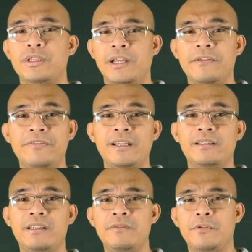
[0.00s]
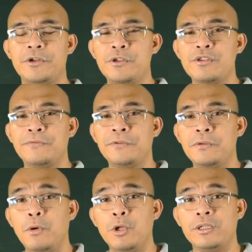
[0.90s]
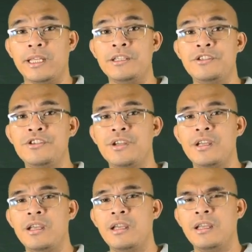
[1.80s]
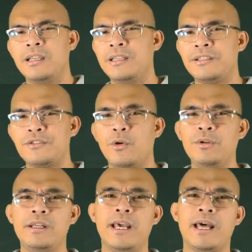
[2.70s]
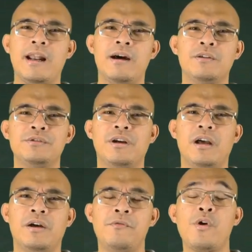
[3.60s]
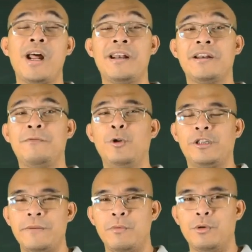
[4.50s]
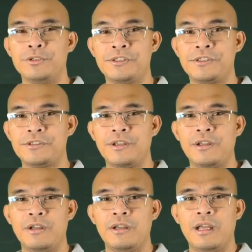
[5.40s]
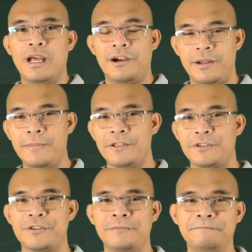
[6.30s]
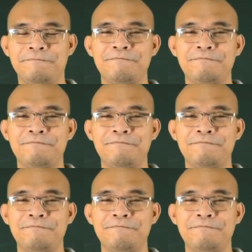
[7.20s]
the effective or useful voltage is only around 440 volts RMS.